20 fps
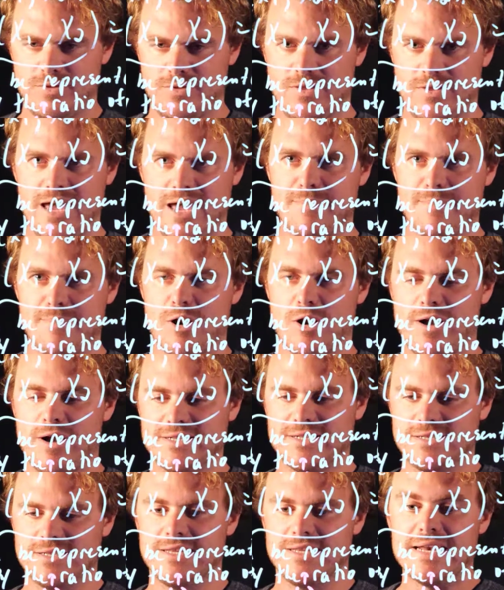MRS is
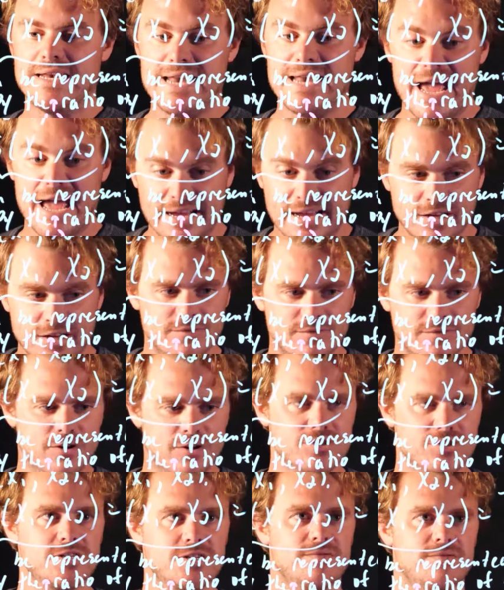the negative version
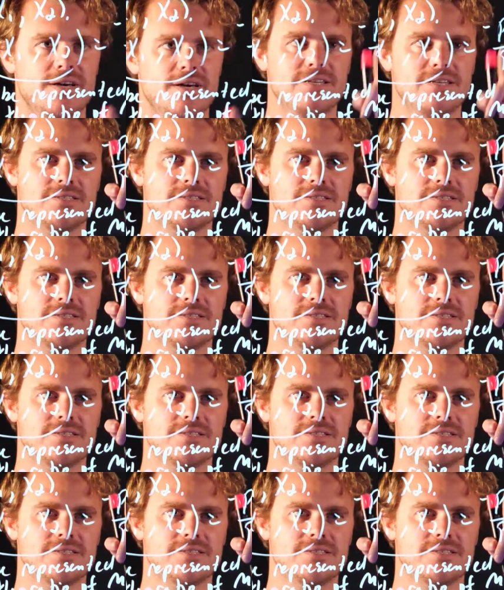of this,